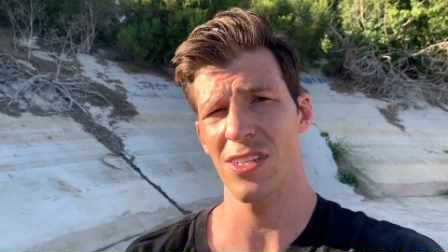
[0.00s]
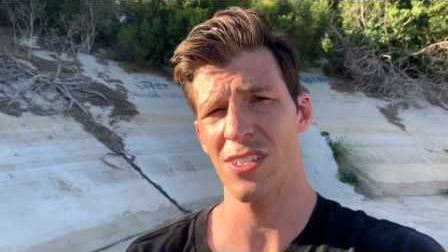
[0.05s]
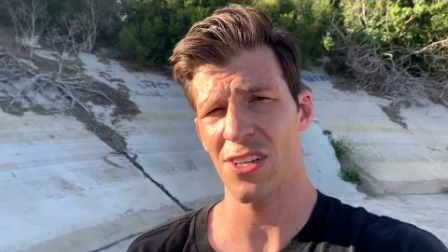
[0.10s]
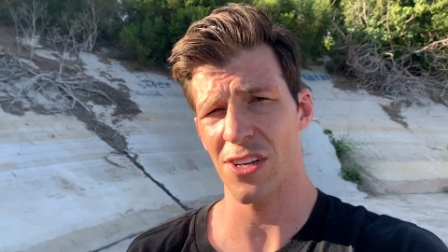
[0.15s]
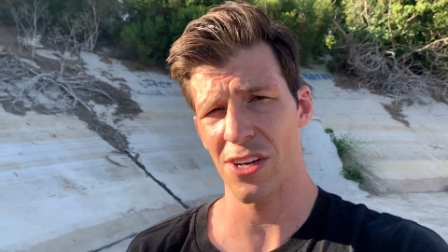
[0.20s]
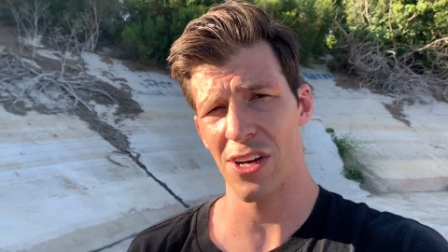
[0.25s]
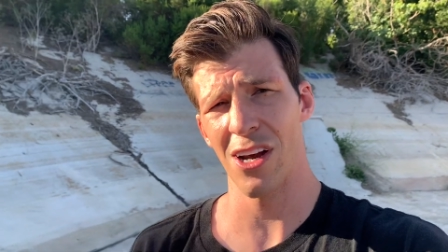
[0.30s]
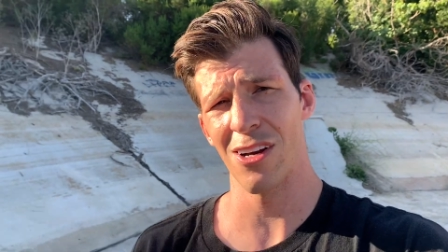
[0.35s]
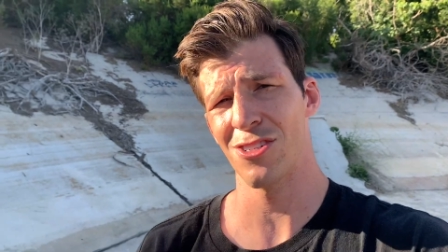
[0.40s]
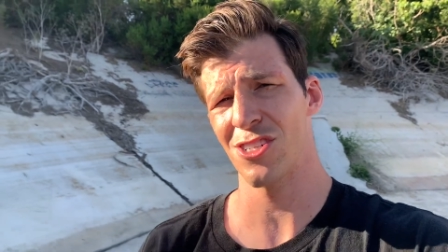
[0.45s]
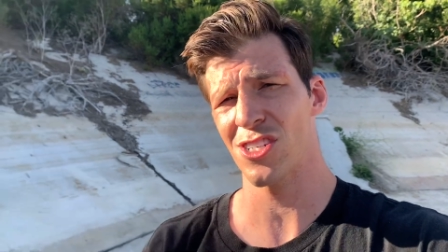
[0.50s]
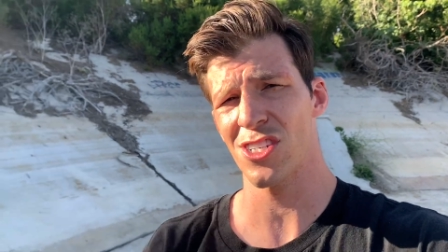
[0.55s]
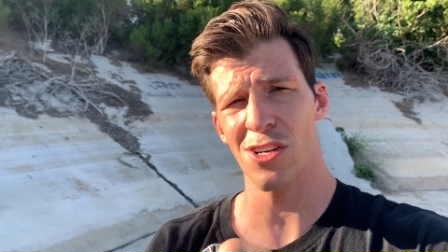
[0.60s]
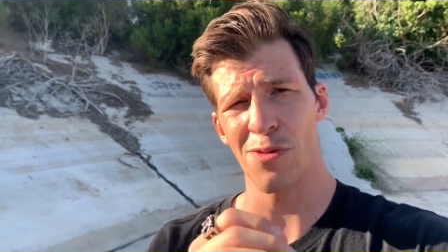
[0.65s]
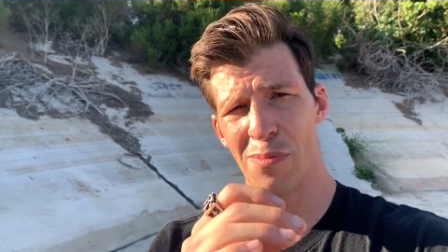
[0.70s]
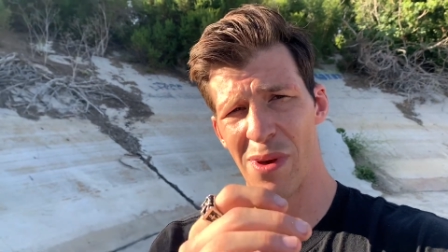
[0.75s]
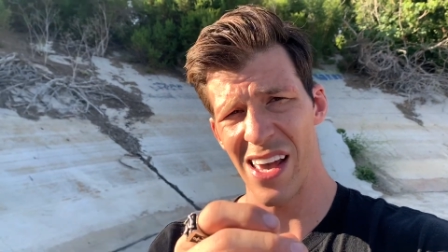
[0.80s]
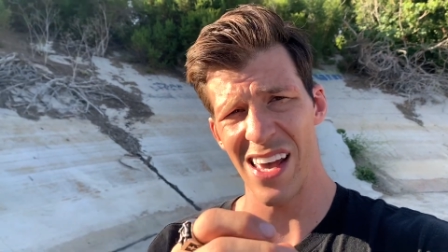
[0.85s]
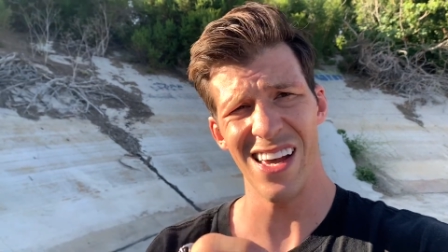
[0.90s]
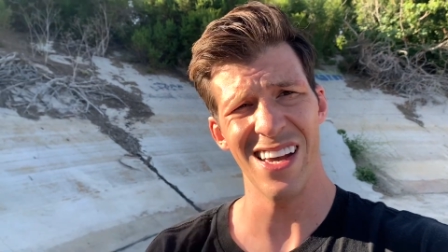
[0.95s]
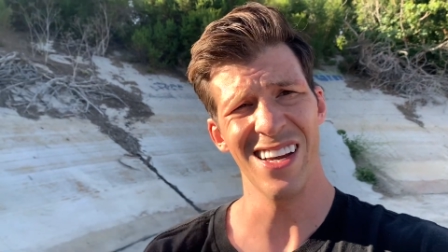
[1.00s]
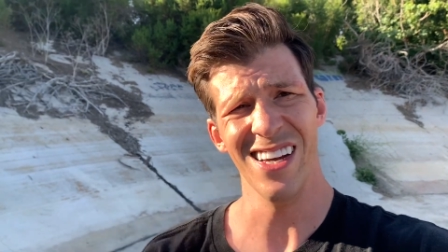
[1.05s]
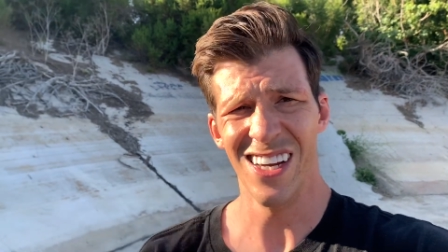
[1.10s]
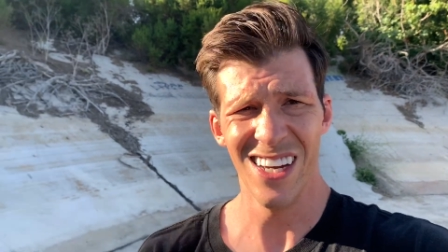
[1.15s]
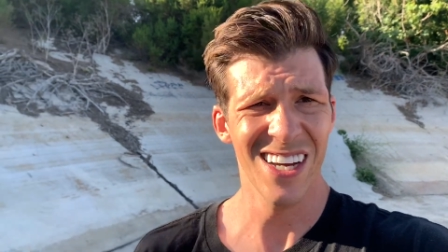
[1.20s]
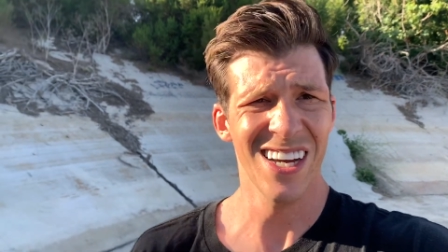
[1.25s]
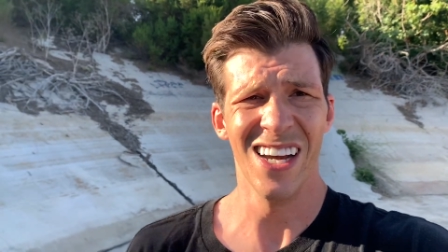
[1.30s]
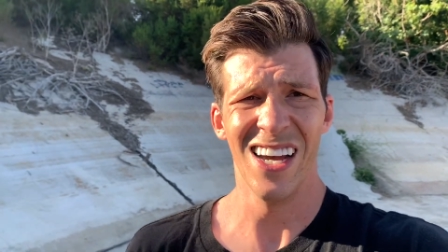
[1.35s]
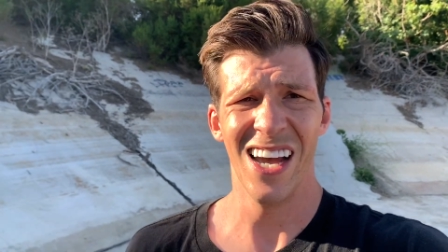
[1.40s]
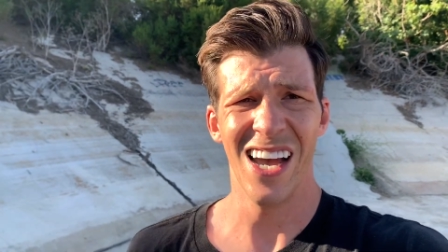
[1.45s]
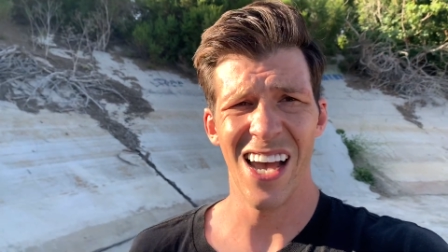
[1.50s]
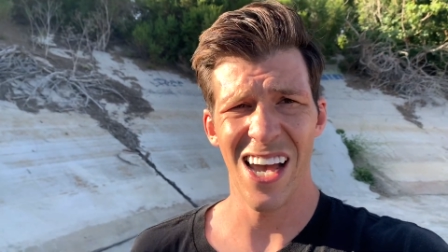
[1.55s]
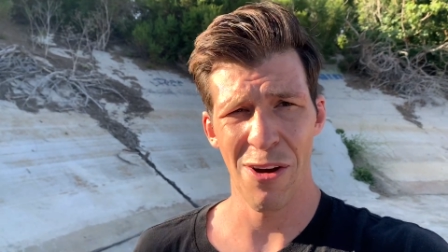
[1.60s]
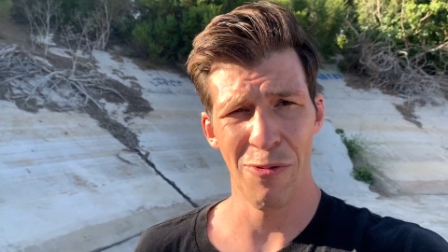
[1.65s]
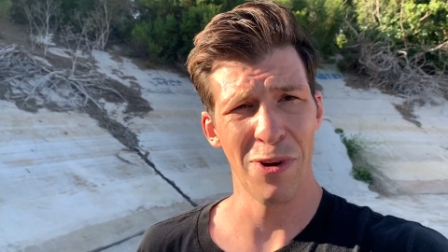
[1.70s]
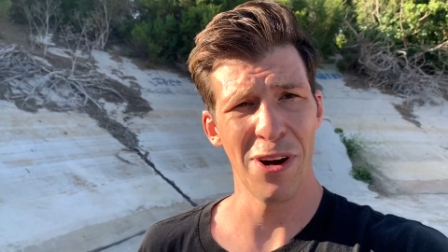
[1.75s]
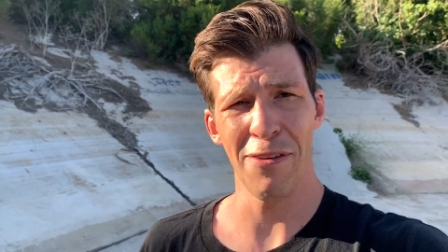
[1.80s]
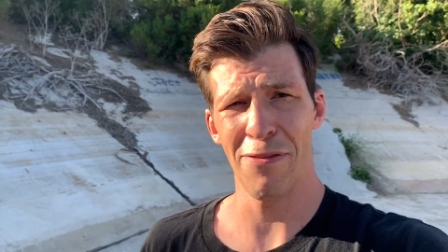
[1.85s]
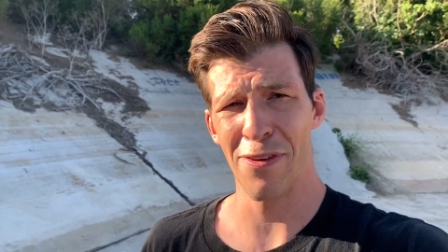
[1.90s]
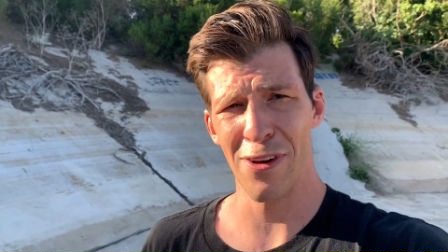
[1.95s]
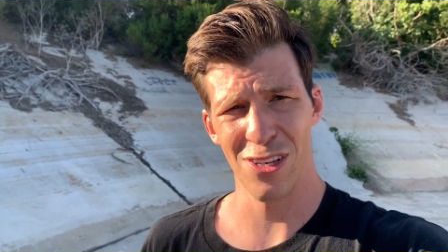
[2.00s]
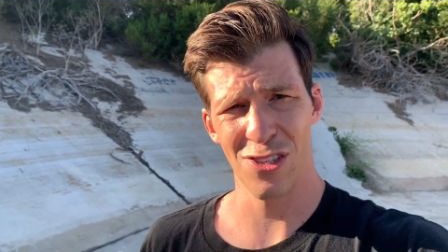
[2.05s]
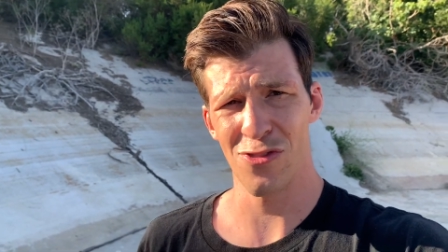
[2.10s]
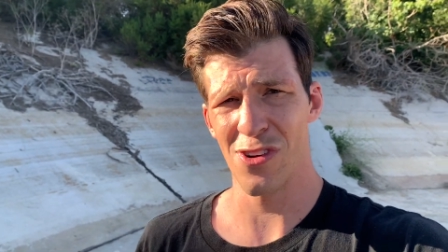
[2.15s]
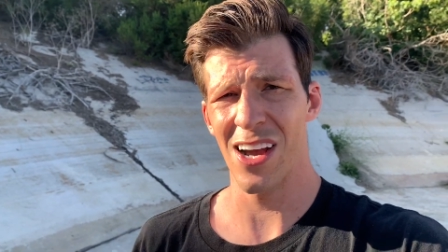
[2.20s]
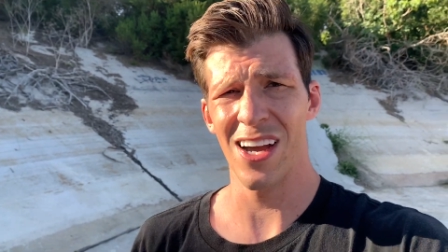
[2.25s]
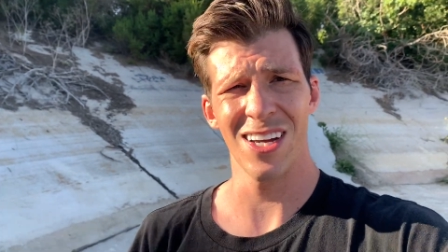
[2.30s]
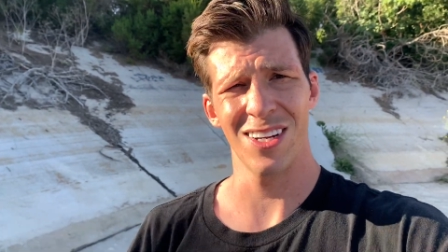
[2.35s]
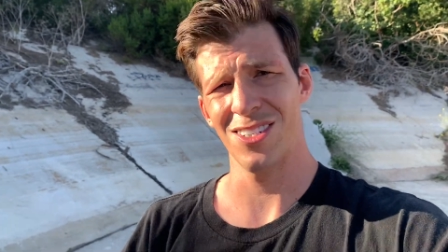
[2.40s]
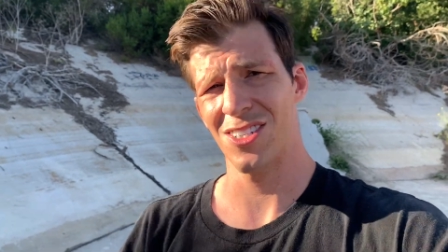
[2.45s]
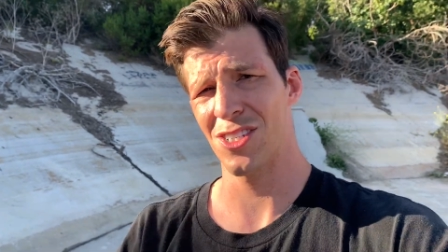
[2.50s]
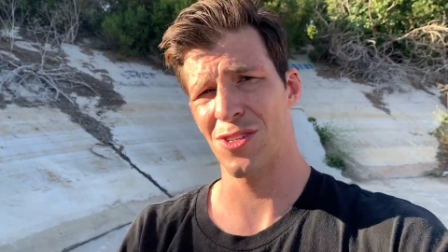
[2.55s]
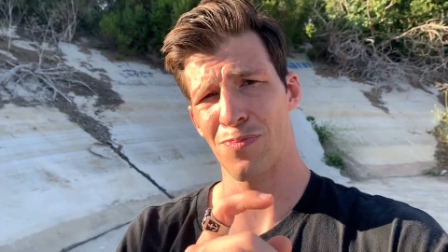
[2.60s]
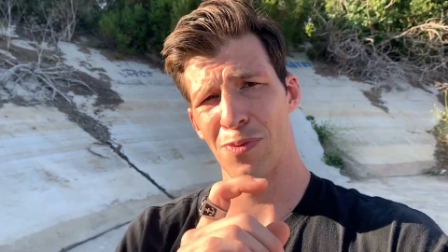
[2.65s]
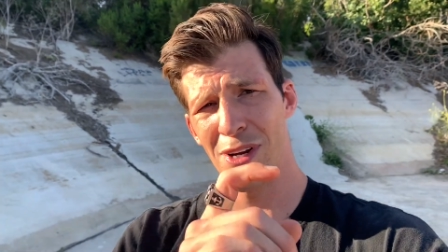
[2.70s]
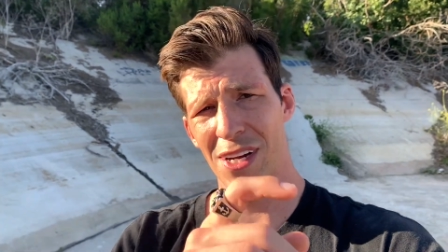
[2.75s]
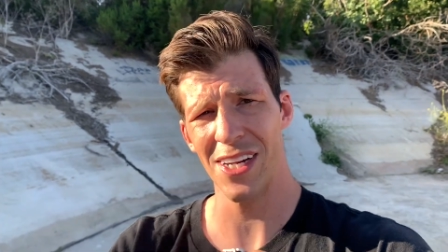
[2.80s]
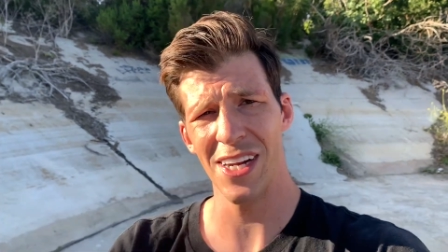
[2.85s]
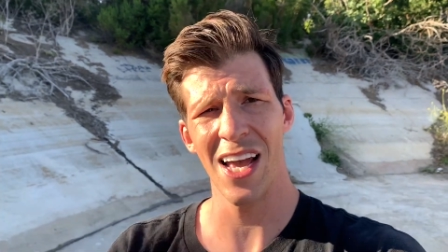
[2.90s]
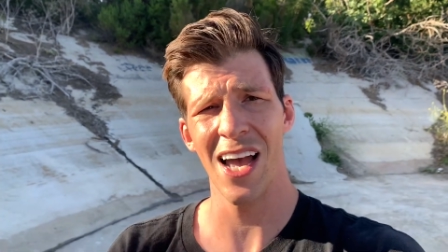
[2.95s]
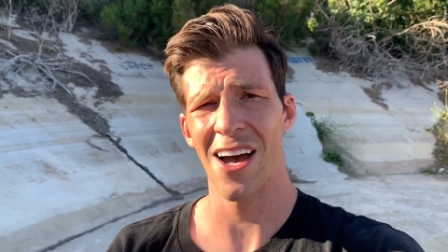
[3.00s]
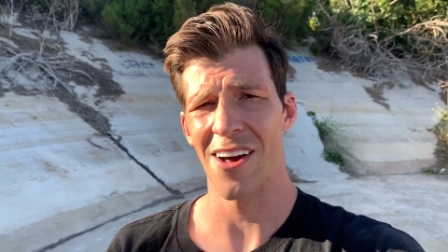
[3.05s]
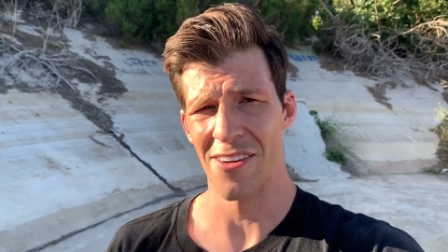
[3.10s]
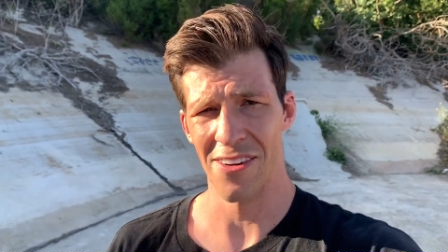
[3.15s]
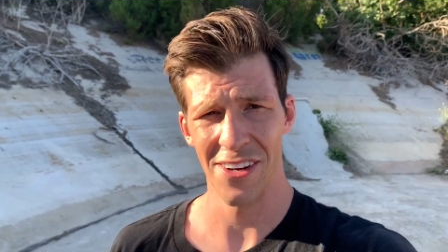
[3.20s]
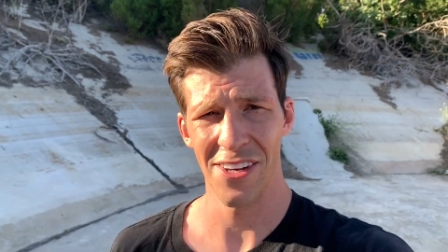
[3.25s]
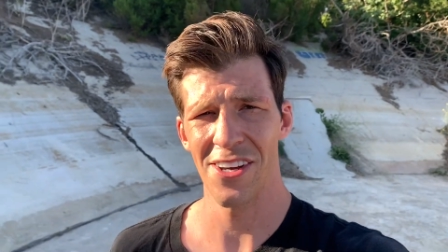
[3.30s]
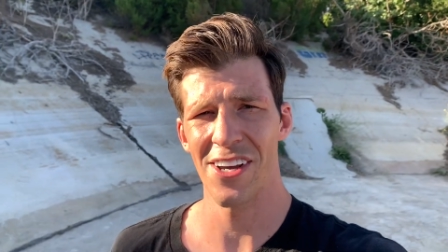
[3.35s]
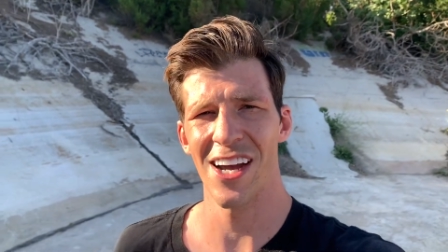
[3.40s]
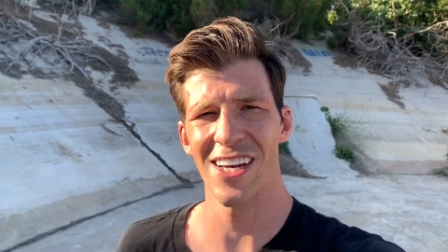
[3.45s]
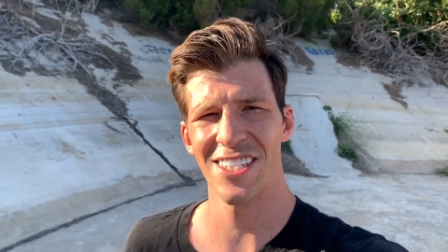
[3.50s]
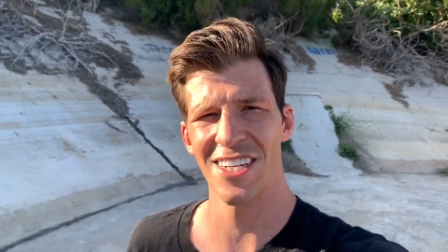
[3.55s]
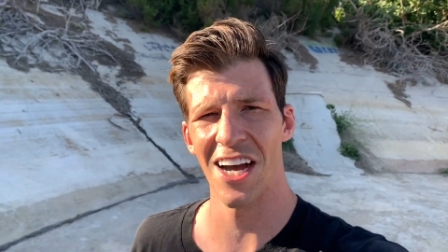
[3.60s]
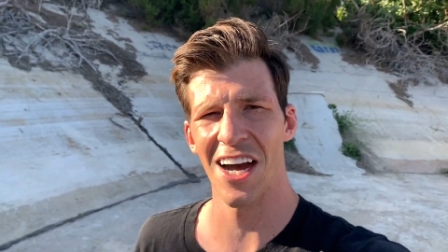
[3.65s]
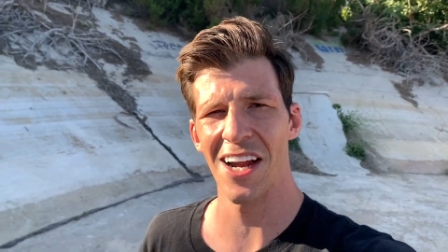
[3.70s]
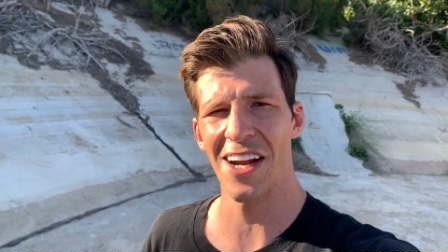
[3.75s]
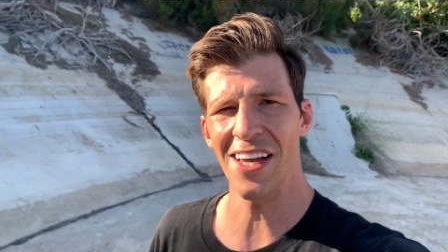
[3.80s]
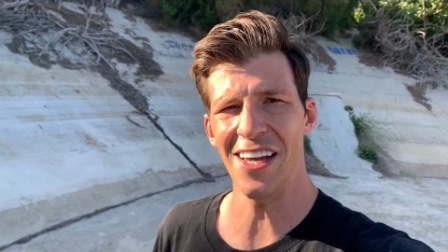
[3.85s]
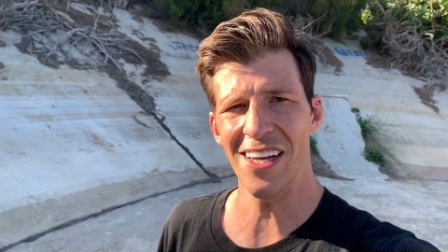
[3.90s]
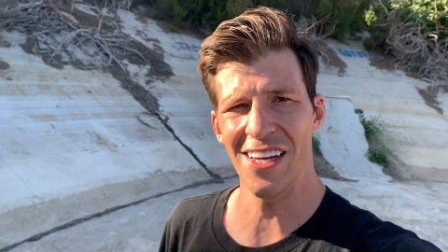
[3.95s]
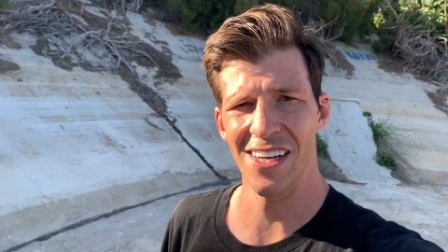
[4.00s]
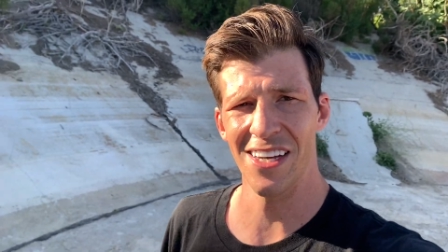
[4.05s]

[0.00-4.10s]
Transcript: So, just commit, and when it feels right, just put it down. You guys got it.